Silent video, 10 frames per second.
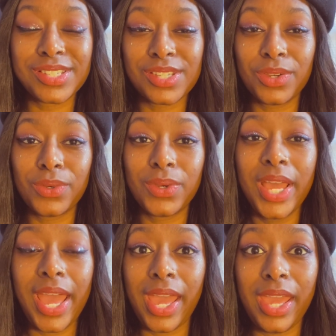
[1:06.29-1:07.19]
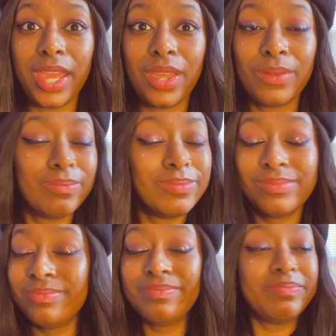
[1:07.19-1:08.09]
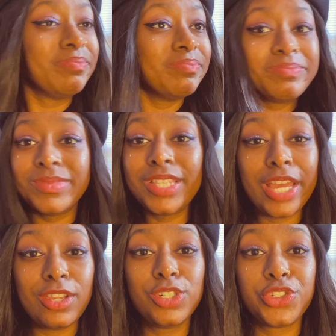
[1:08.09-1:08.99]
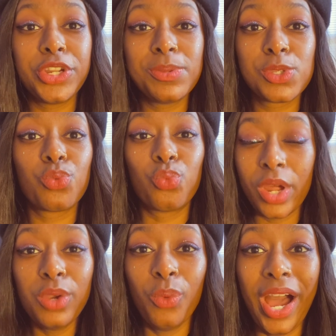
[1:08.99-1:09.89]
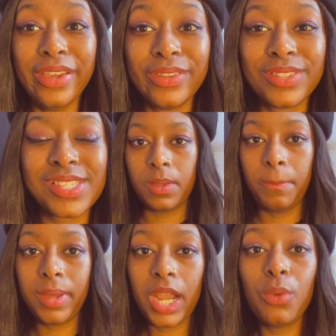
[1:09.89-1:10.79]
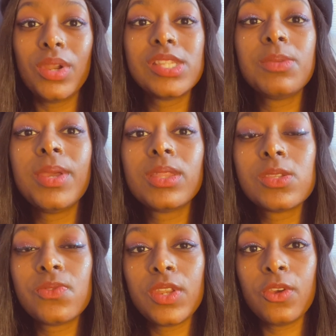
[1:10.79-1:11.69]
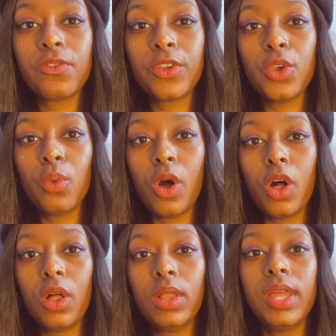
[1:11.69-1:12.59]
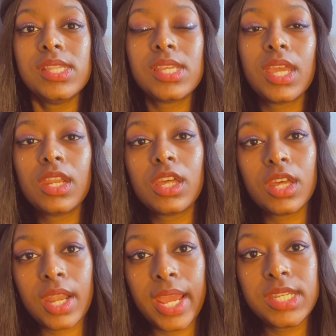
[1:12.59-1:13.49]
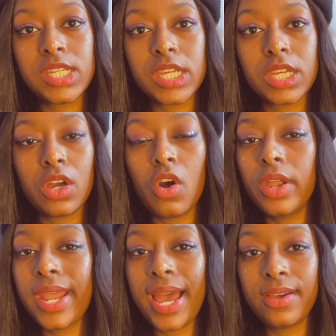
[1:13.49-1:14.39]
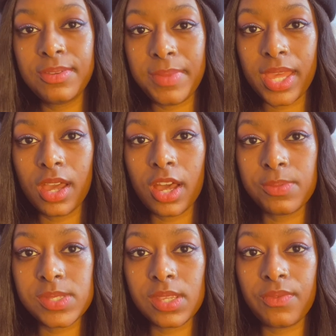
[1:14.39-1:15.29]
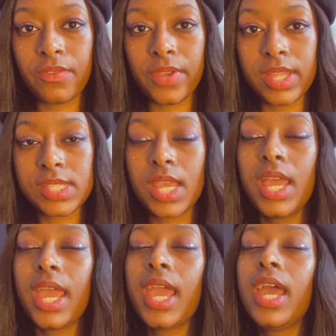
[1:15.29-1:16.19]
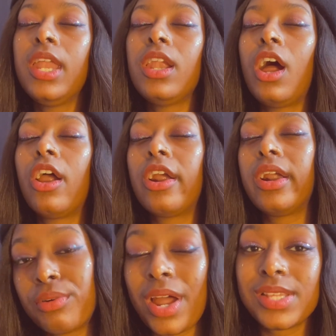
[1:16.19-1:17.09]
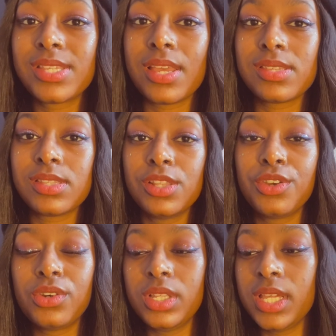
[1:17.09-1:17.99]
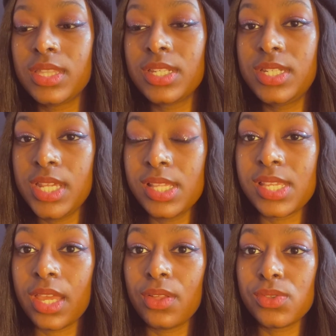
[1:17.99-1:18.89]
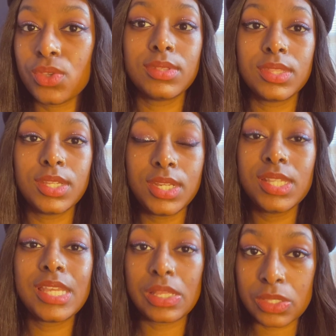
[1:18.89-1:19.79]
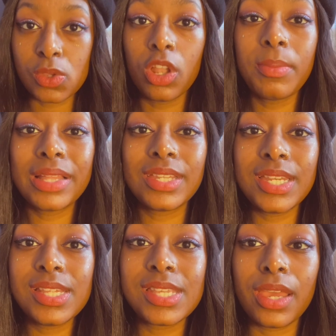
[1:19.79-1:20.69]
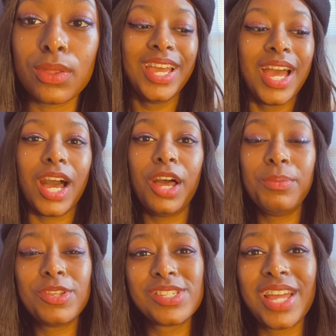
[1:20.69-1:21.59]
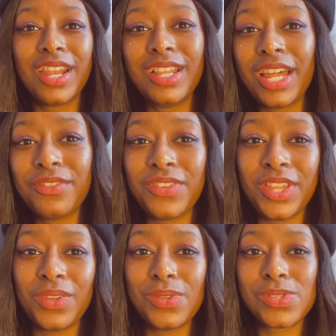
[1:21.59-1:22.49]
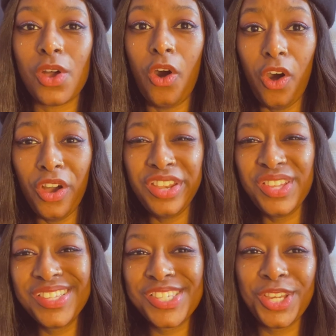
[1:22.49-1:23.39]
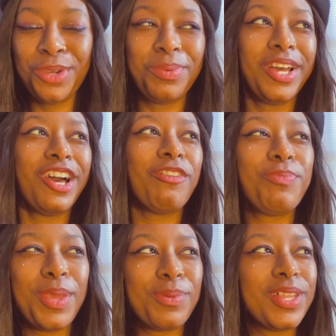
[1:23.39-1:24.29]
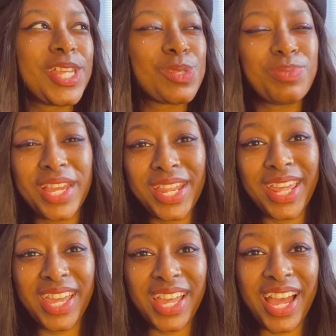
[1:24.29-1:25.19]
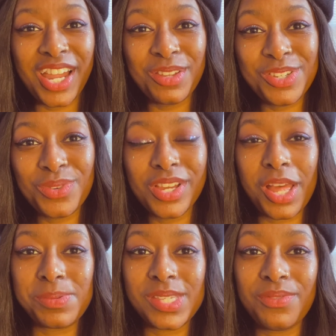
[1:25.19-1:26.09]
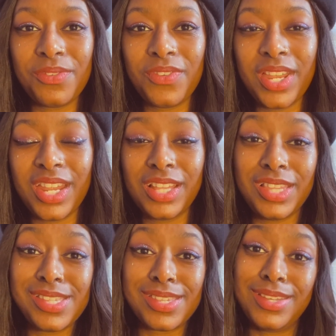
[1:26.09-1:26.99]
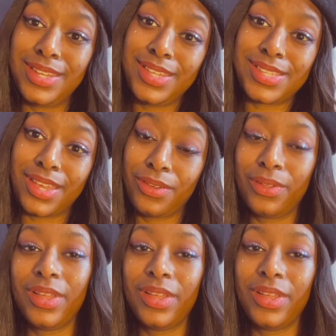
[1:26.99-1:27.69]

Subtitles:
So, hey, let your dreams run wild. But I wanted to make this video for you all to get a good idea on how to make a cup sleeve event and our process. Literally the details. It's all about the details. There's not a lot of videos on YouTube of people explaining how to do a cup sleeve event, at least in detail.